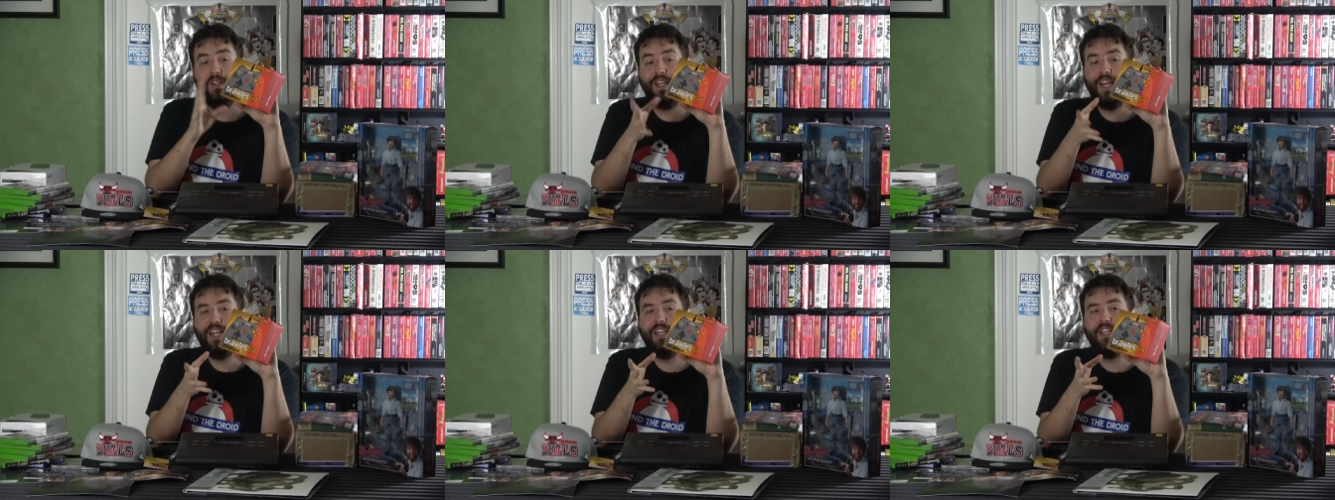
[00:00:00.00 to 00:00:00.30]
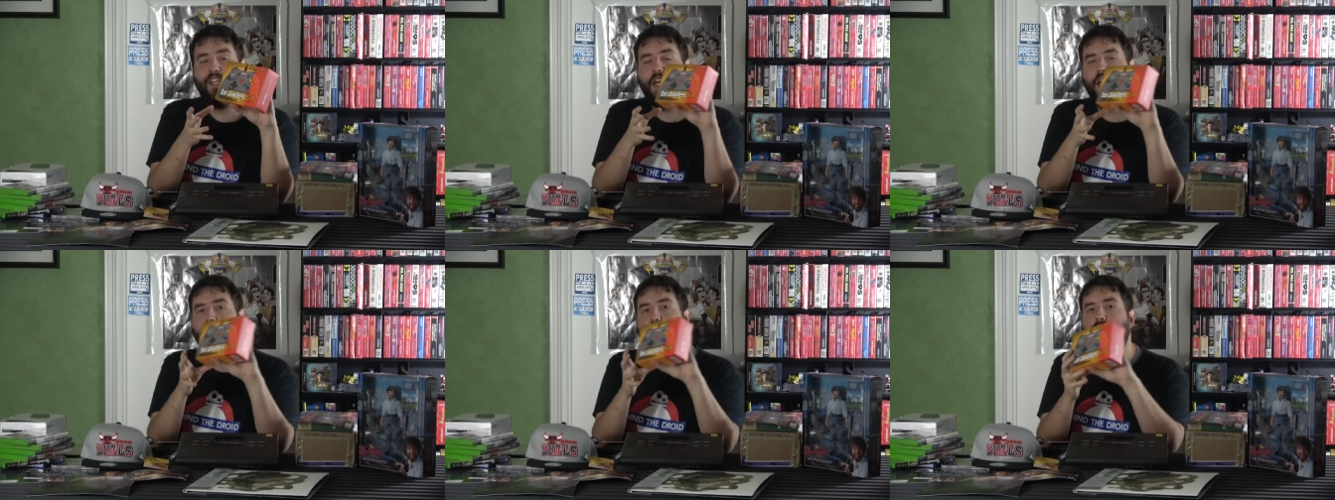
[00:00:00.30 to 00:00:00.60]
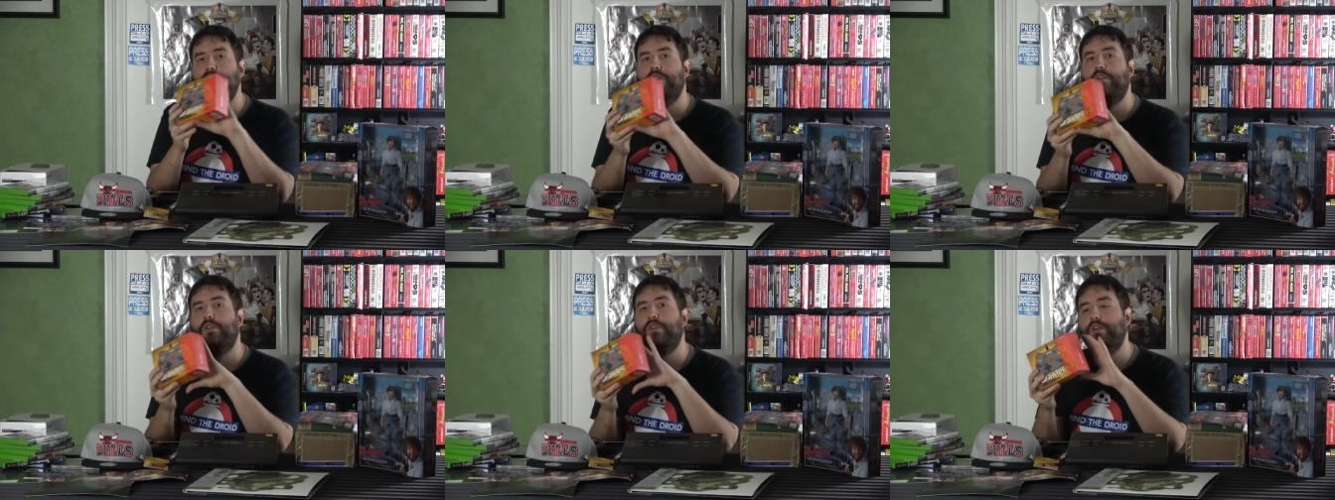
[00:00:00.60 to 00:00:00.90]
liked that
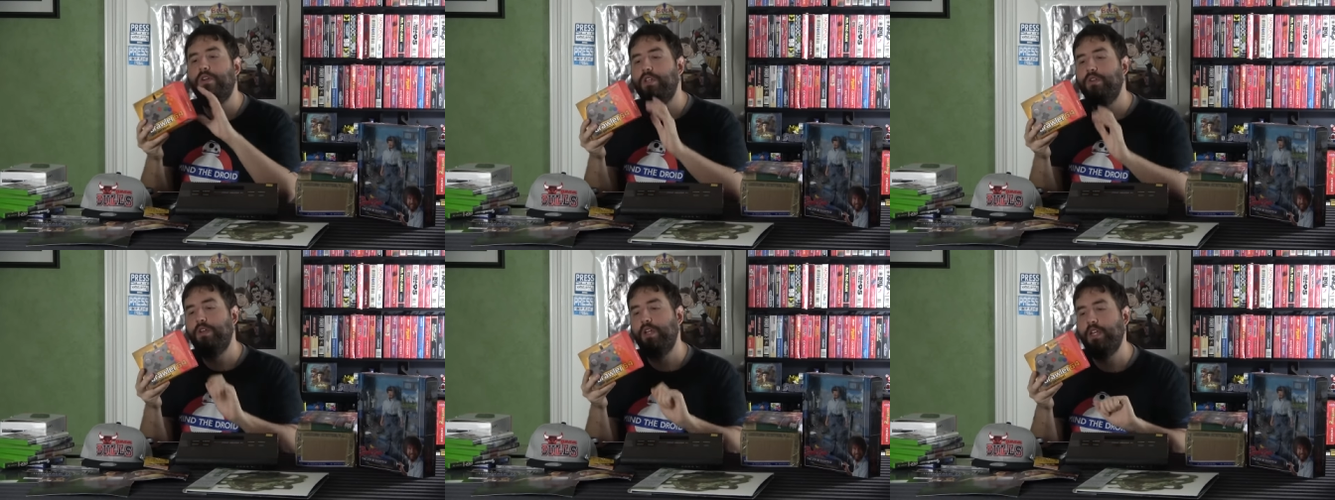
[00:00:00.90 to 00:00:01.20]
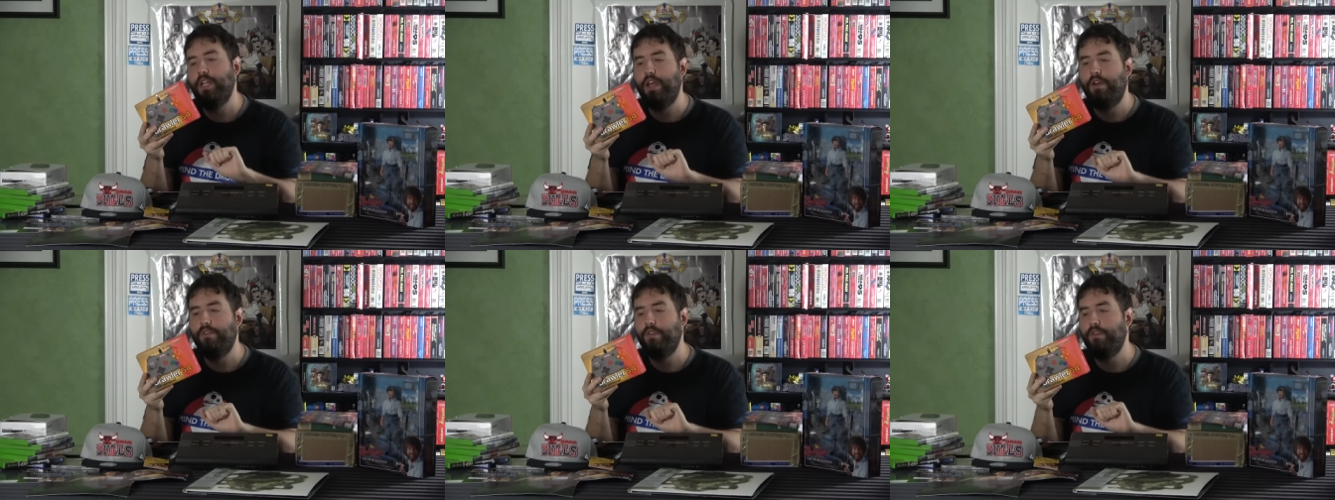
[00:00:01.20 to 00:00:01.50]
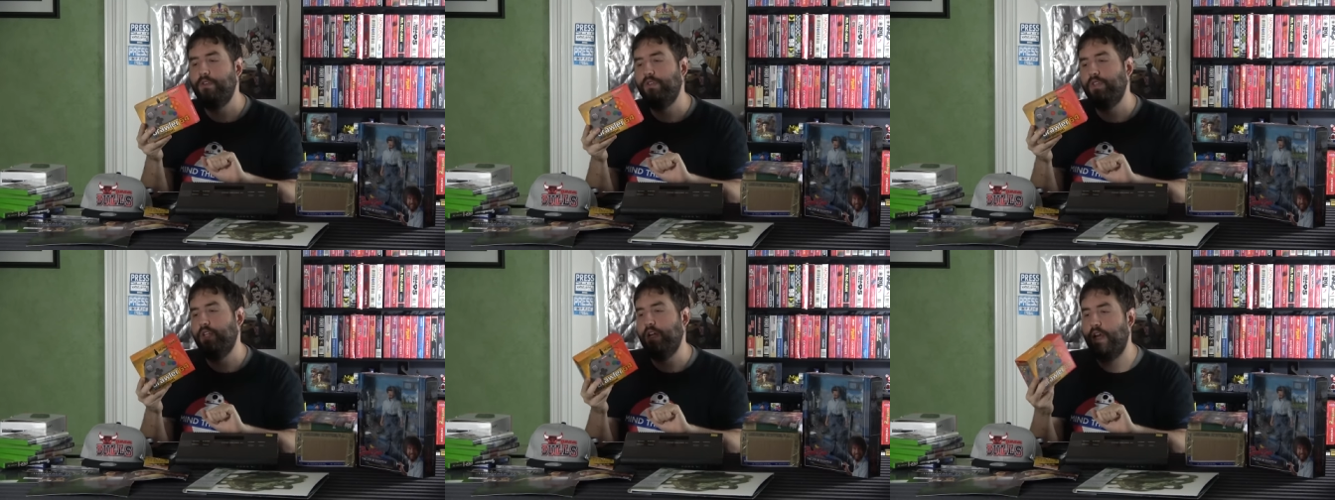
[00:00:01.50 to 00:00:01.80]
controller, you can now
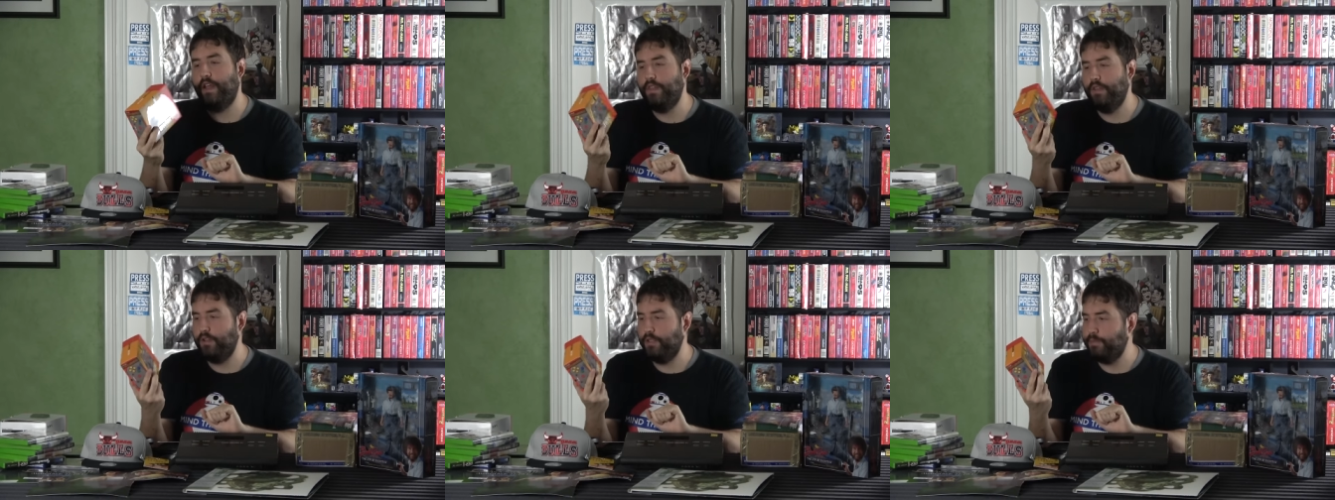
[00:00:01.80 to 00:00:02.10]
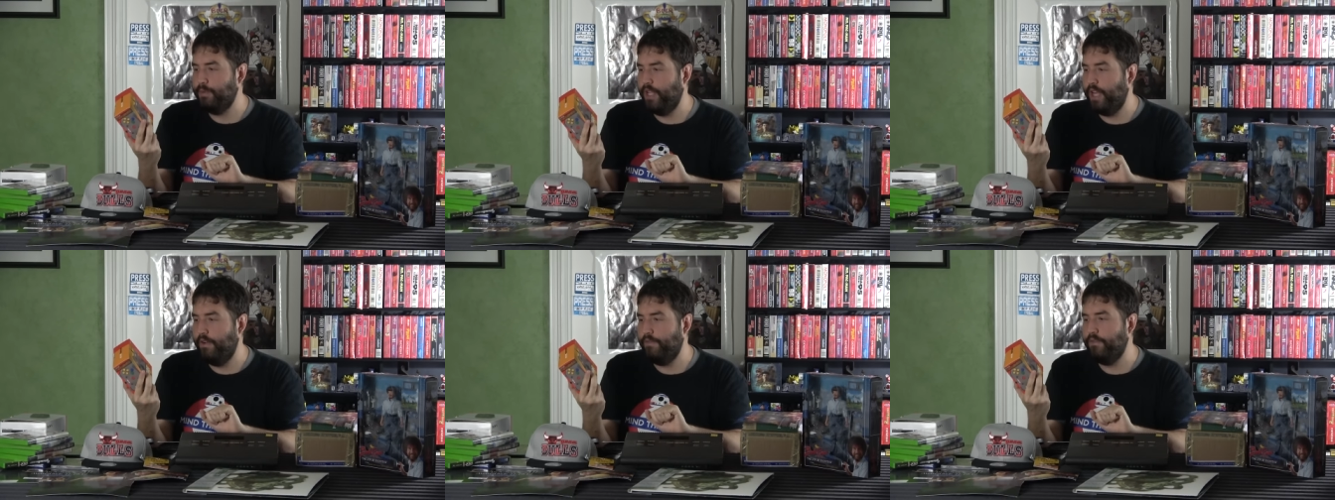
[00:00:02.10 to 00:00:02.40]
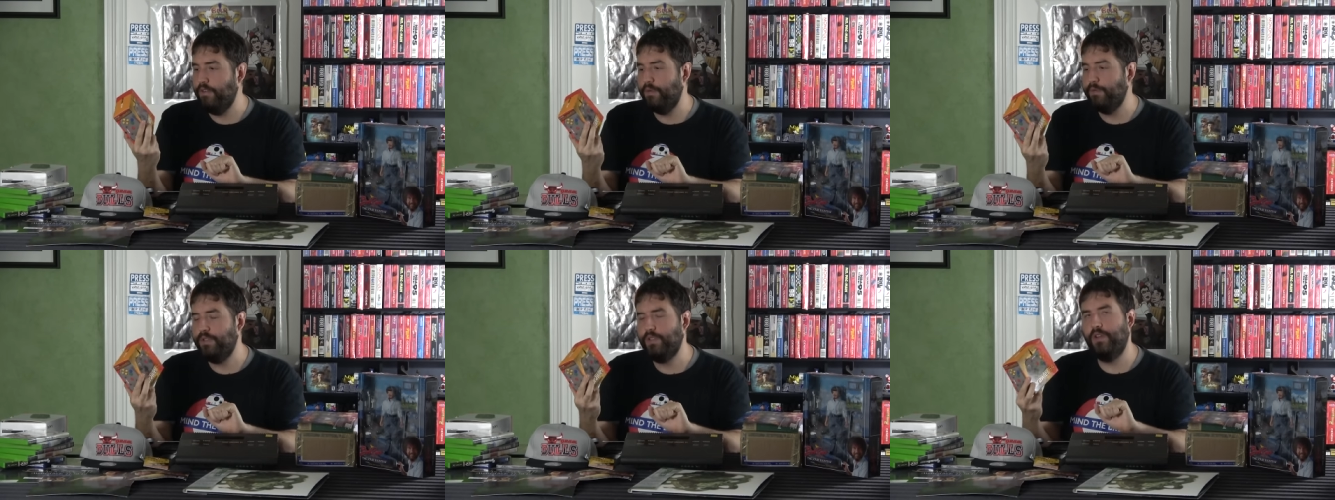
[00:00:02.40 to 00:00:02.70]
use it on those
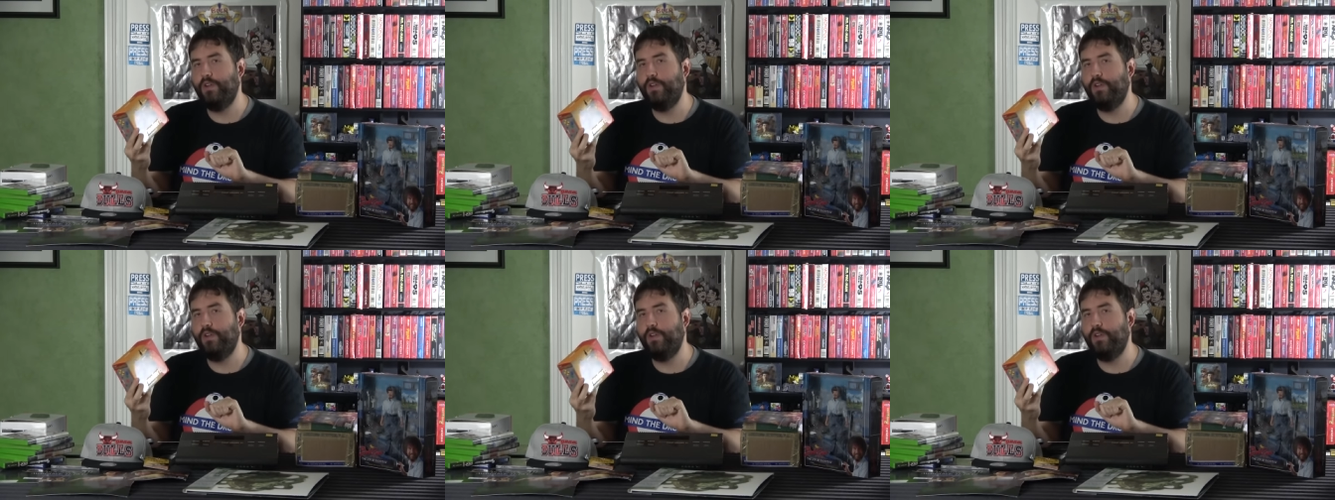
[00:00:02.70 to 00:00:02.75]
platforms.